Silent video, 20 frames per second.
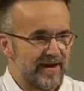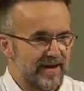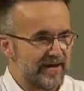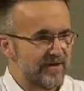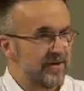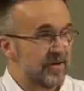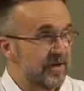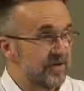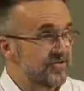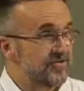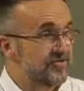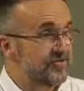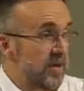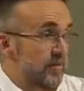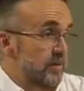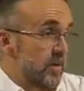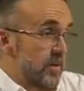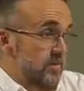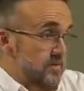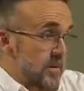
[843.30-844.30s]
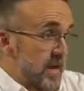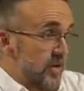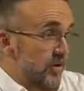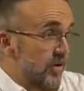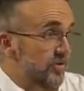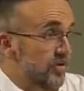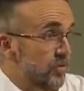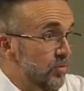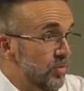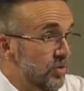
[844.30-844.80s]
in his name. In
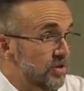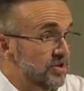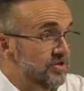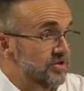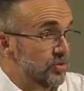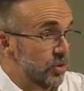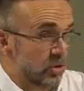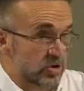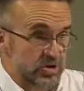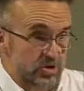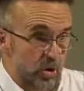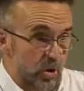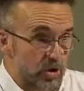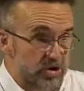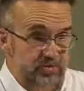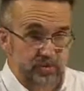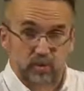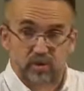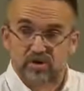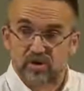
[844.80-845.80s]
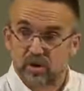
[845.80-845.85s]
other words, John's gospel